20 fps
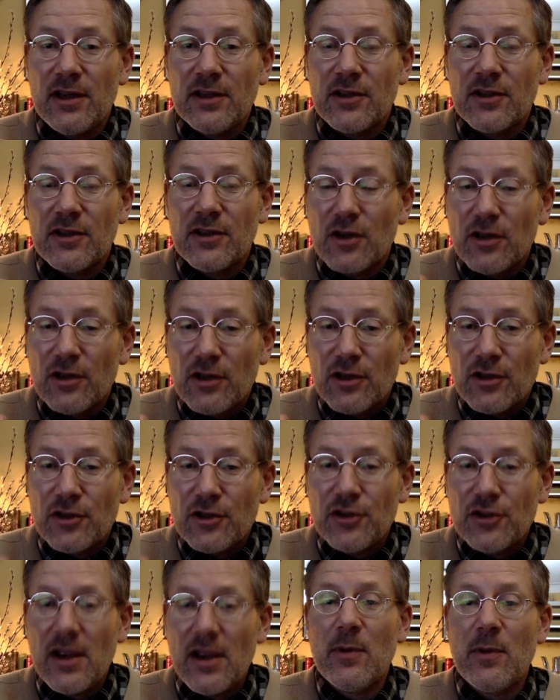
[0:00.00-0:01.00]
the
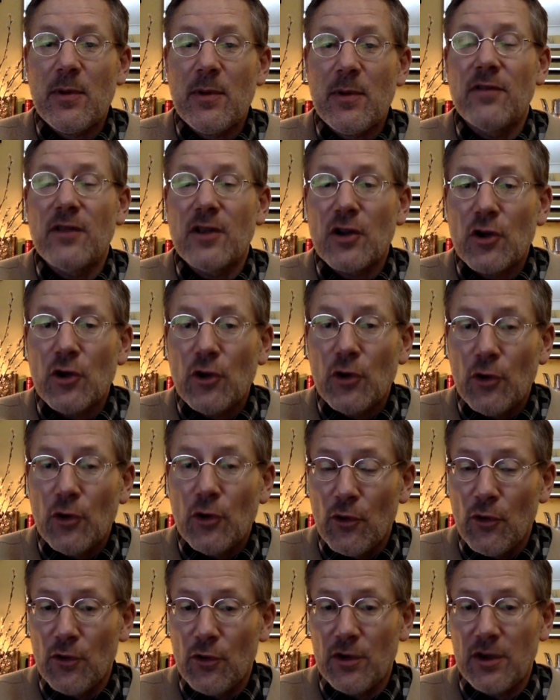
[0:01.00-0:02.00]
shape of the
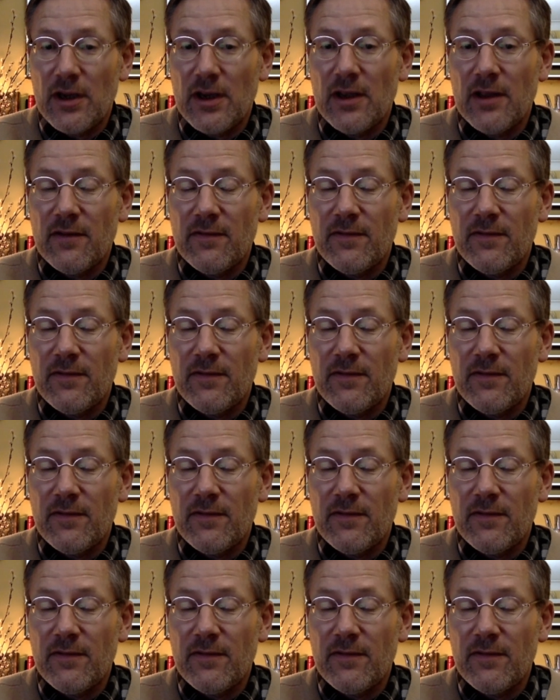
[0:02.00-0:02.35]
cornea, the